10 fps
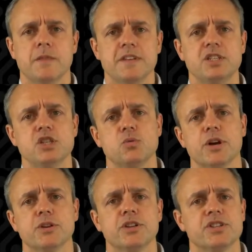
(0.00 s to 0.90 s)
This is
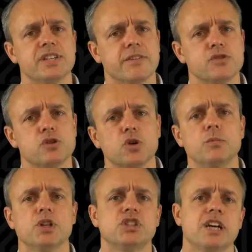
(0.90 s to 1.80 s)
where you're going to save so
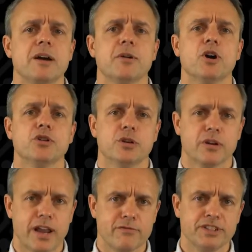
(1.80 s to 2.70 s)
much time on
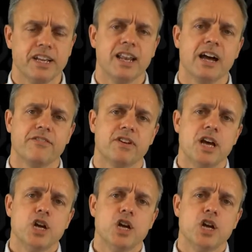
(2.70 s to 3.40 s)
your everyday life